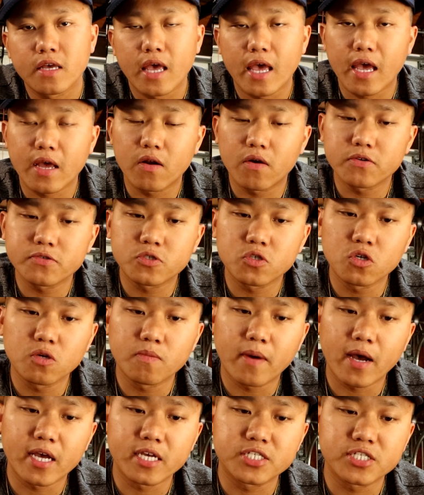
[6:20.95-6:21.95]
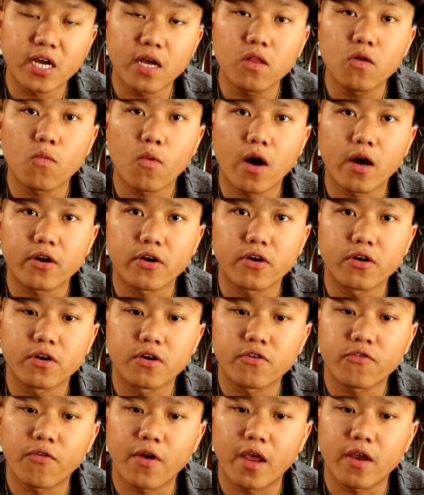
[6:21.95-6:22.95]
and also my shallow water
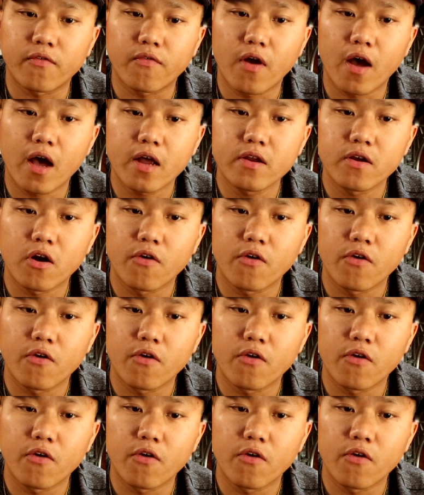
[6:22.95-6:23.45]
crank rod.